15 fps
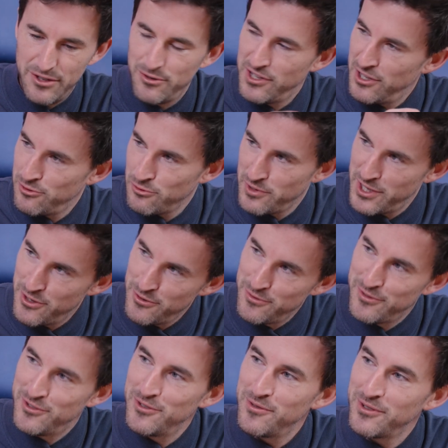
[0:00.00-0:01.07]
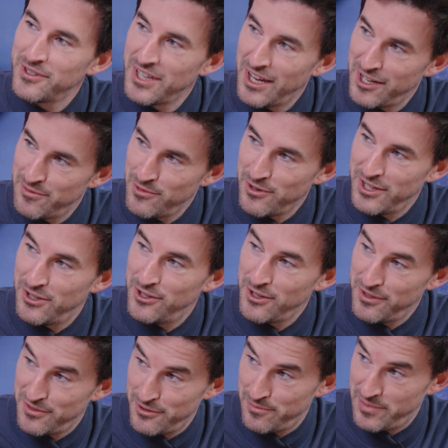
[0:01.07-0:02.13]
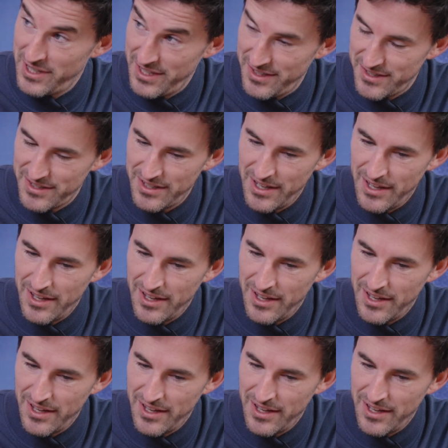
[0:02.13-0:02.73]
you can reuse the caliber in another piece.